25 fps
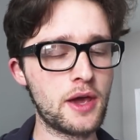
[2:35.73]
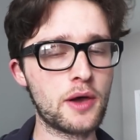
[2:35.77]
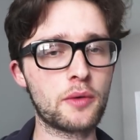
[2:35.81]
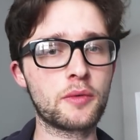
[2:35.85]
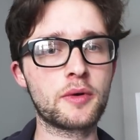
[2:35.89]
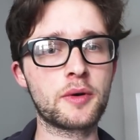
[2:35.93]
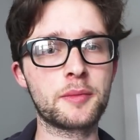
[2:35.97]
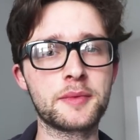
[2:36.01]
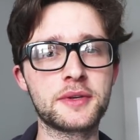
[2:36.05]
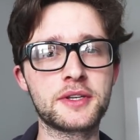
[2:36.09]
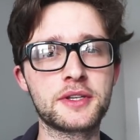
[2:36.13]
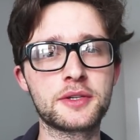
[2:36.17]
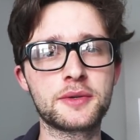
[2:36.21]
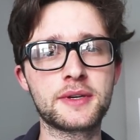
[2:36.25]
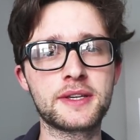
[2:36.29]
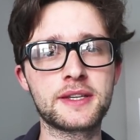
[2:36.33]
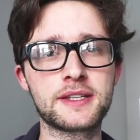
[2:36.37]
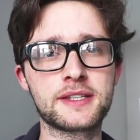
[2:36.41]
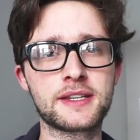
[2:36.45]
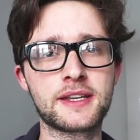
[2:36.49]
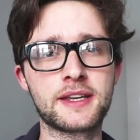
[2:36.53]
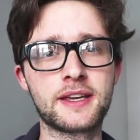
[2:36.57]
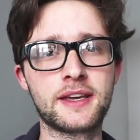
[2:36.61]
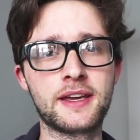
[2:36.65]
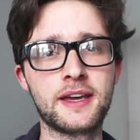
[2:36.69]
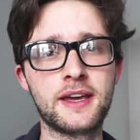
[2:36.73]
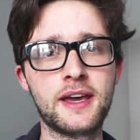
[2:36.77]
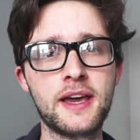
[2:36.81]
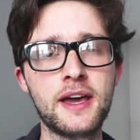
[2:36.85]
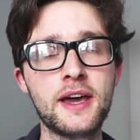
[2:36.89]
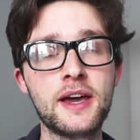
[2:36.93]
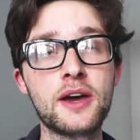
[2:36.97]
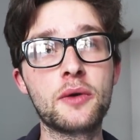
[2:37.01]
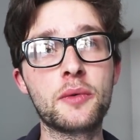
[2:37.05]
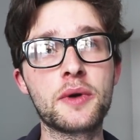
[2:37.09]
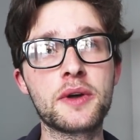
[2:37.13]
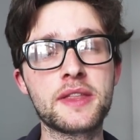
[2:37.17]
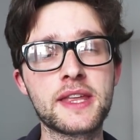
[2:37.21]
When we do it,
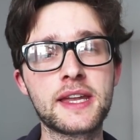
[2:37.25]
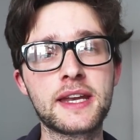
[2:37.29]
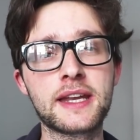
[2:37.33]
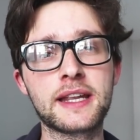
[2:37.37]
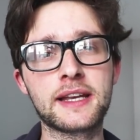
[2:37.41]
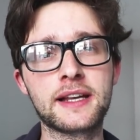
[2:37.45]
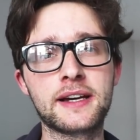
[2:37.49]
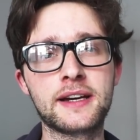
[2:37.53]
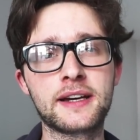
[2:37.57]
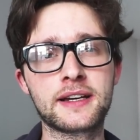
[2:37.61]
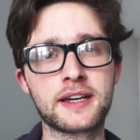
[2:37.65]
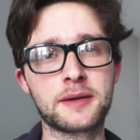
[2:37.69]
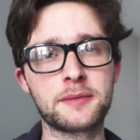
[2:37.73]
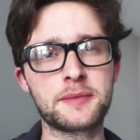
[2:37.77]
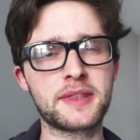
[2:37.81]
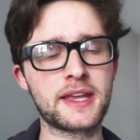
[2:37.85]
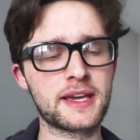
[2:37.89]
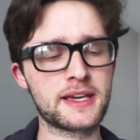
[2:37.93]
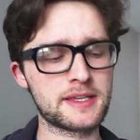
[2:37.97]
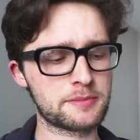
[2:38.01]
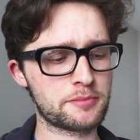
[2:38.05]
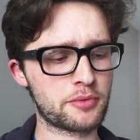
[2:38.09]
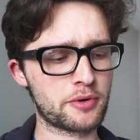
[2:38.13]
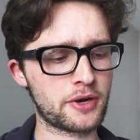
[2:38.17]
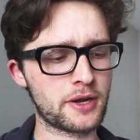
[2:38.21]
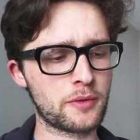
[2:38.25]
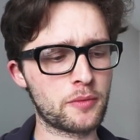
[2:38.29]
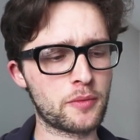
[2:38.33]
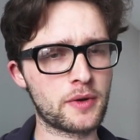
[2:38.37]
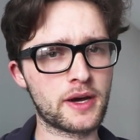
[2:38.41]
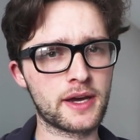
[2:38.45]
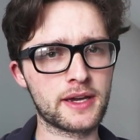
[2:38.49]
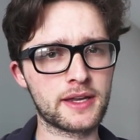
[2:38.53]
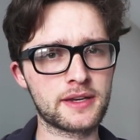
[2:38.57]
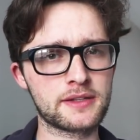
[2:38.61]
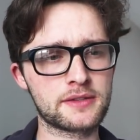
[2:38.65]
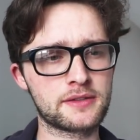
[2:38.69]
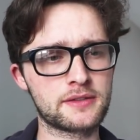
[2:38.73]
with any luck, I mean that is pretty
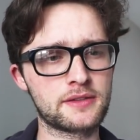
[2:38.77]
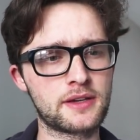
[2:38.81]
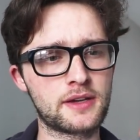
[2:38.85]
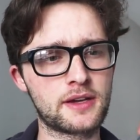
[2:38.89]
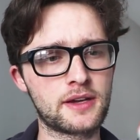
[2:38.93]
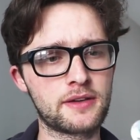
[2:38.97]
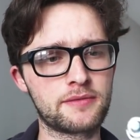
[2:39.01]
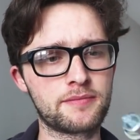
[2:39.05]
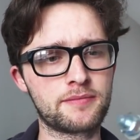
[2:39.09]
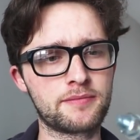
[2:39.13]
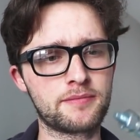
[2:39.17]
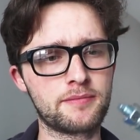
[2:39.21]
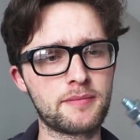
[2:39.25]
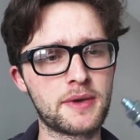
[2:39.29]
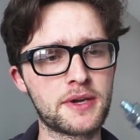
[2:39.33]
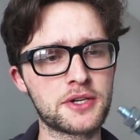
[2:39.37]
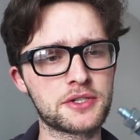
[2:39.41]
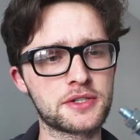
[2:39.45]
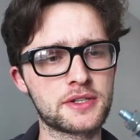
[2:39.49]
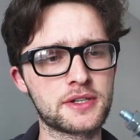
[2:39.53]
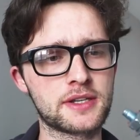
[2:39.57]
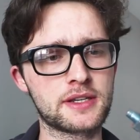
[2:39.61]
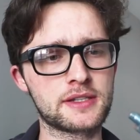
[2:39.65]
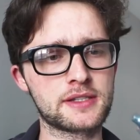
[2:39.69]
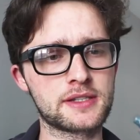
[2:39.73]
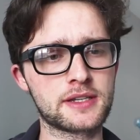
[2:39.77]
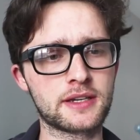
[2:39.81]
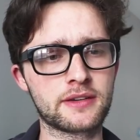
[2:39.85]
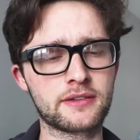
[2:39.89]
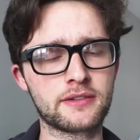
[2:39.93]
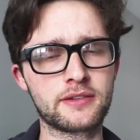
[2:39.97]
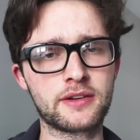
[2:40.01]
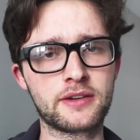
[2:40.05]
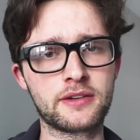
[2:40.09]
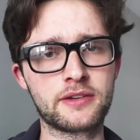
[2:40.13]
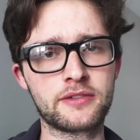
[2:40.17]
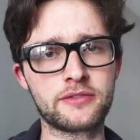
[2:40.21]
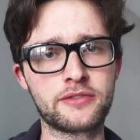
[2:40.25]
wide. I've measured it, it's like,
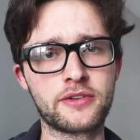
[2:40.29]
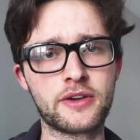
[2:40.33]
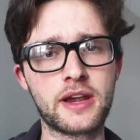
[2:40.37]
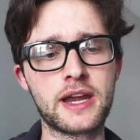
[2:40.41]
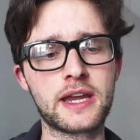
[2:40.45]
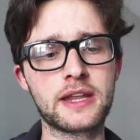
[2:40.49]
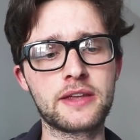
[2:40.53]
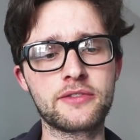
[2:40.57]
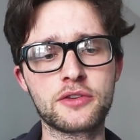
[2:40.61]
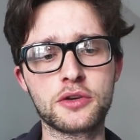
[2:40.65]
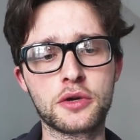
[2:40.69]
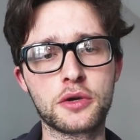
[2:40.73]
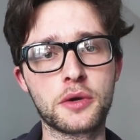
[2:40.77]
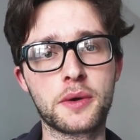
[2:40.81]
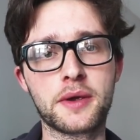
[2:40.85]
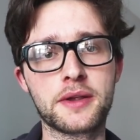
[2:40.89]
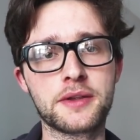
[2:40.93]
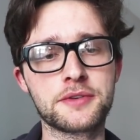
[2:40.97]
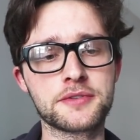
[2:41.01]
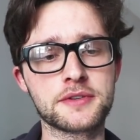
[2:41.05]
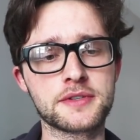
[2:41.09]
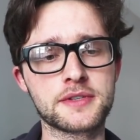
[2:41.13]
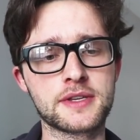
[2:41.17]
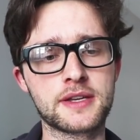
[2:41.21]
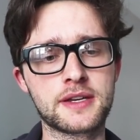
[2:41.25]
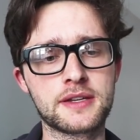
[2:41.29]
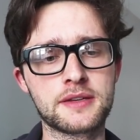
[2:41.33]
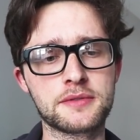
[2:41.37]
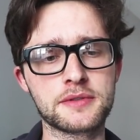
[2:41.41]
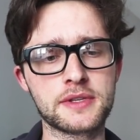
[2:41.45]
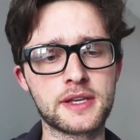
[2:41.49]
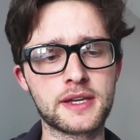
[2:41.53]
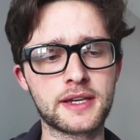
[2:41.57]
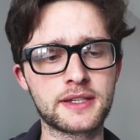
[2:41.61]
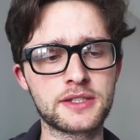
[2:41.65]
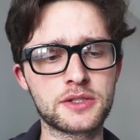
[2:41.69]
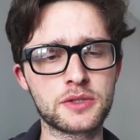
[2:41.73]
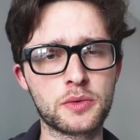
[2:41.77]
for any of you who are interested, it was
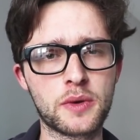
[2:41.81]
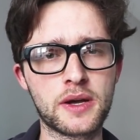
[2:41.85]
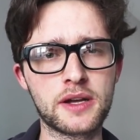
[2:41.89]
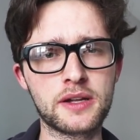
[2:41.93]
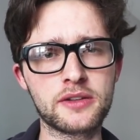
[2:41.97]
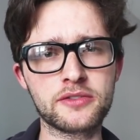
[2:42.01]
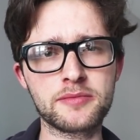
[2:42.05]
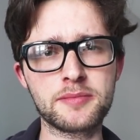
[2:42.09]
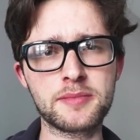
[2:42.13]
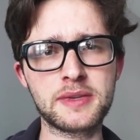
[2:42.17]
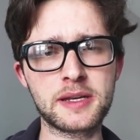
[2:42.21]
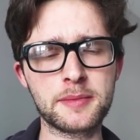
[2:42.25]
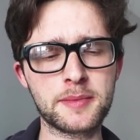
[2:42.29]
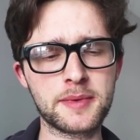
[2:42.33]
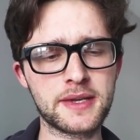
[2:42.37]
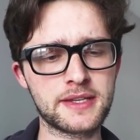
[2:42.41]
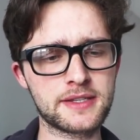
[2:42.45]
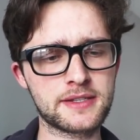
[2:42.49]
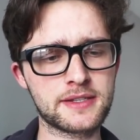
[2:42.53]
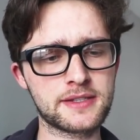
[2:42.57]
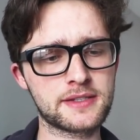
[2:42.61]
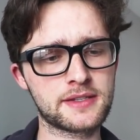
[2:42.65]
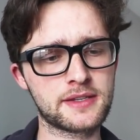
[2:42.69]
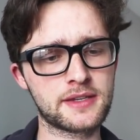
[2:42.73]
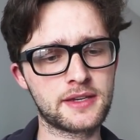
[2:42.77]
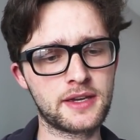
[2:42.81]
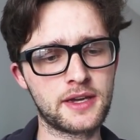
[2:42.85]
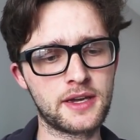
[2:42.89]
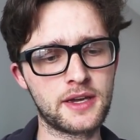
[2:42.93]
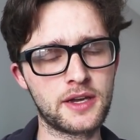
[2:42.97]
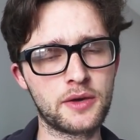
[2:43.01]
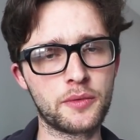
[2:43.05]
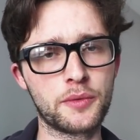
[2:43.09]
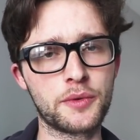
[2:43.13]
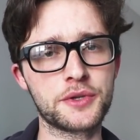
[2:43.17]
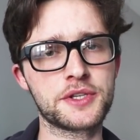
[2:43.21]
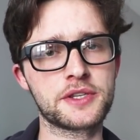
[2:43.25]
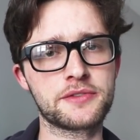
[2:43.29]
like 12mm,
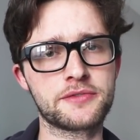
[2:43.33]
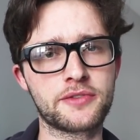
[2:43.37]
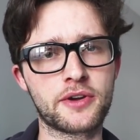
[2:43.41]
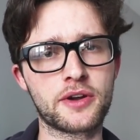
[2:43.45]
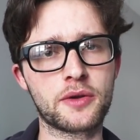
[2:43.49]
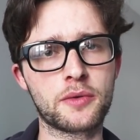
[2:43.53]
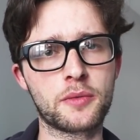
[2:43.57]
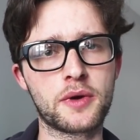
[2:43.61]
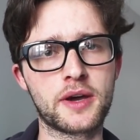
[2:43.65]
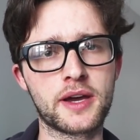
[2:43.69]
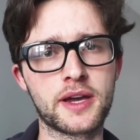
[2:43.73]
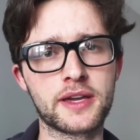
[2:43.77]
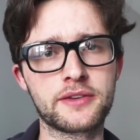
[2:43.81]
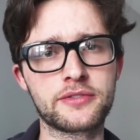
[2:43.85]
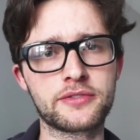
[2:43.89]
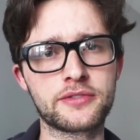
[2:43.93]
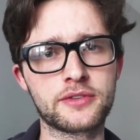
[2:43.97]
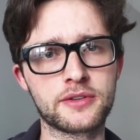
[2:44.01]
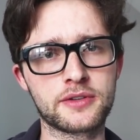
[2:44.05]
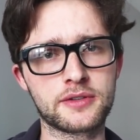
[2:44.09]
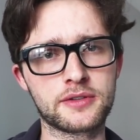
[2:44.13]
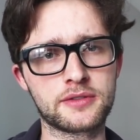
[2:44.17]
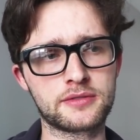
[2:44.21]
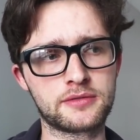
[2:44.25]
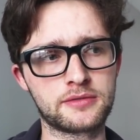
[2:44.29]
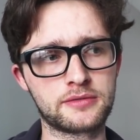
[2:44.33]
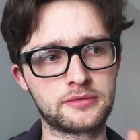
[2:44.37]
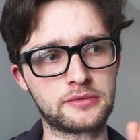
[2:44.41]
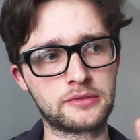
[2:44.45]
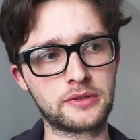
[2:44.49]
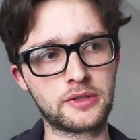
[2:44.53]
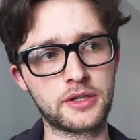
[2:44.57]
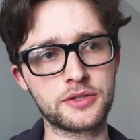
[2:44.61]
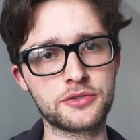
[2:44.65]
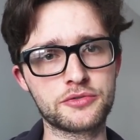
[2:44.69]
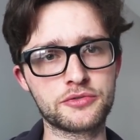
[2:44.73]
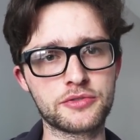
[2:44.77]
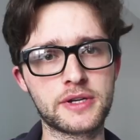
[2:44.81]
which is very wide for
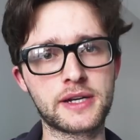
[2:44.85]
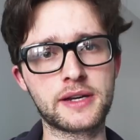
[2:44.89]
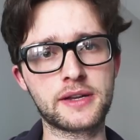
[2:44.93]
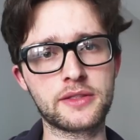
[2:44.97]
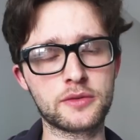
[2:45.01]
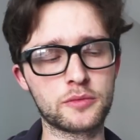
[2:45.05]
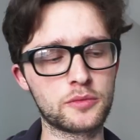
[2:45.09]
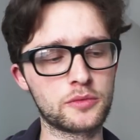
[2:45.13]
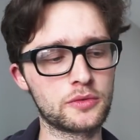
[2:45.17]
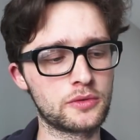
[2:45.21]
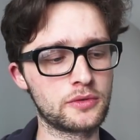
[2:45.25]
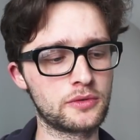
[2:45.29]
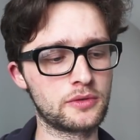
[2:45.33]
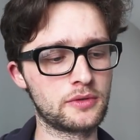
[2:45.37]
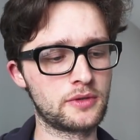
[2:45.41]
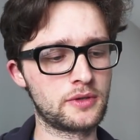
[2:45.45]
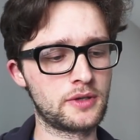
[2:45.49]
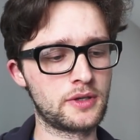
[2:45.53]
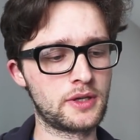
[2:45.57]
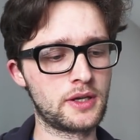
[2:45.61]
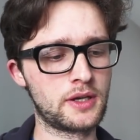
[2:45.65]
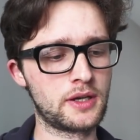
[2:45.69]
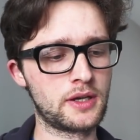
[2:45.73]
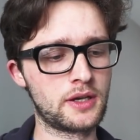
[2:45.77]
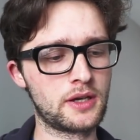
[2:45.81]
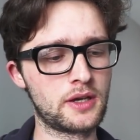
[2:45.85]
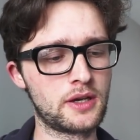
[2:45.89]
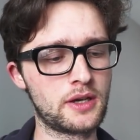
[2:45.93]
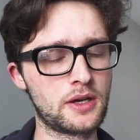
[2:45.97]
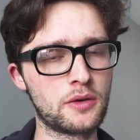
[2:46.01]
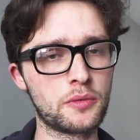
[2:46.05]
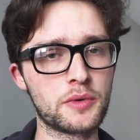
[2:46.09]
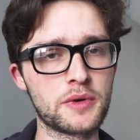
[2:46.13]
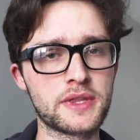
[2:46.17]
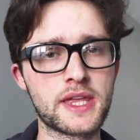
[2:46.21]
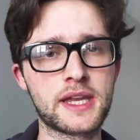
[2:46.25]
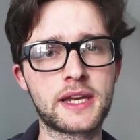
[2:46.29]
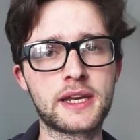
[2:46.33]
a drill in the wall.
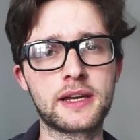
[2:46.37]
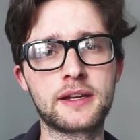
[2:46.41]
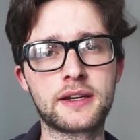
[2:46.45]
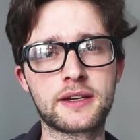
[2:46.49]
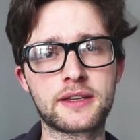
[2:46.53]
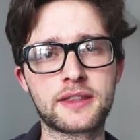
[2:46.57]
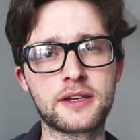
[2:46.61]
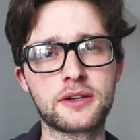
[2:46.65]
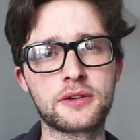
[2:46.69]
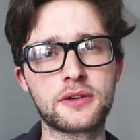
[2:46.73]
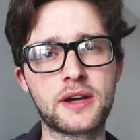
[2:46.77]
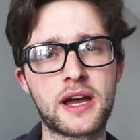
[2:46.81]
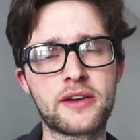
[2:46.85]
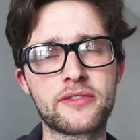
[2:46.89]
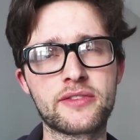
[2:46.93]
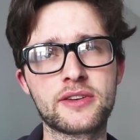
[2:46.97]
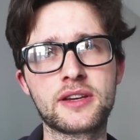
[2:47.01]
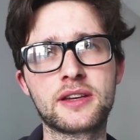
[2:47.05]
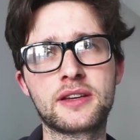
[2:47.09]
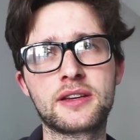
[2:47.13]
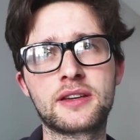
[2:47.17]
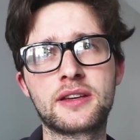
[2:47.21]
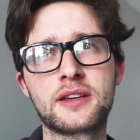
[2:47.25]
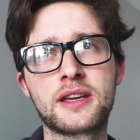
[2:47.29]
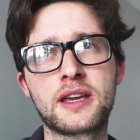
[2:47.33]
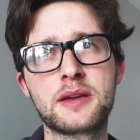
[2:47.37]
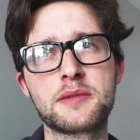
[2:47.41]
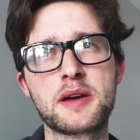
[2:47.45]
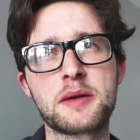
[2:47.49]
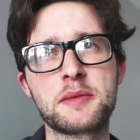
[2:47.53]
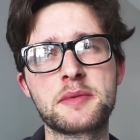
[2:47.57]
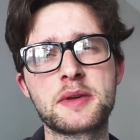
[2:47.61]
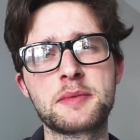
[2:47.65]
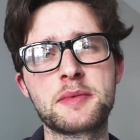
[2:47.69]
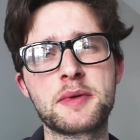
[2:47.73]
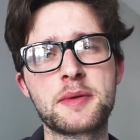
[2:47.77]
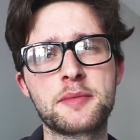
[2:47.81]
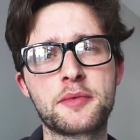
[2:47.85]
With any luck they'll have it. It might
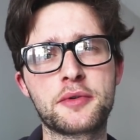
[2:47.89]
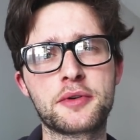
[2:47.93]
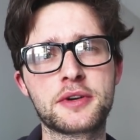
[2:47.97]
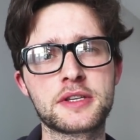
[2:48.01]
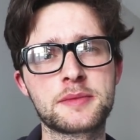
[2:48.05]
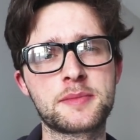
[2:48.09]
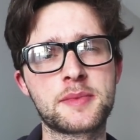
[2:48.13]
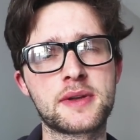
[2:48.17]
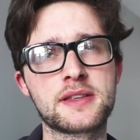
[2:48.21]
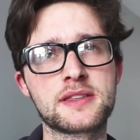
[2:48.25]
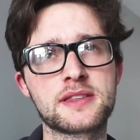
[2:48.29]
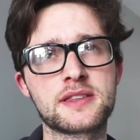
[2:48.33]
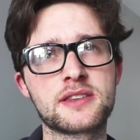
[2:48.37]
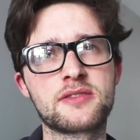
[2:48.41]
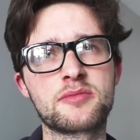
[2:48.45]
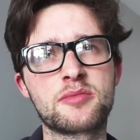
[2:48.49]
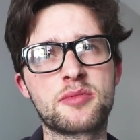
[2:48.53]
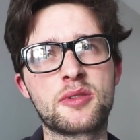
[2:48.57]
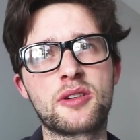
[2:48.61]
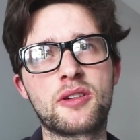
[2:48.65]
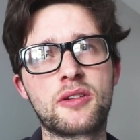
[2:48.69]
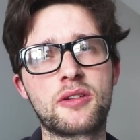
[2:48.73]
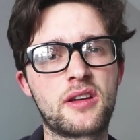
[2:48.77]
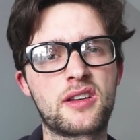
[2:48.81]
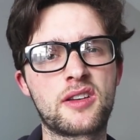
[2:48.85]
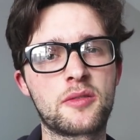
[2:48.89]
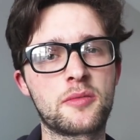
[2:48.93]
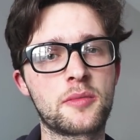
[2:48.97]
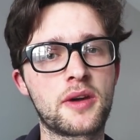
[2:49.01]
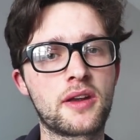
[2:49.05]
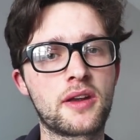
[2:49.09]
be a bit more expensive, but I don't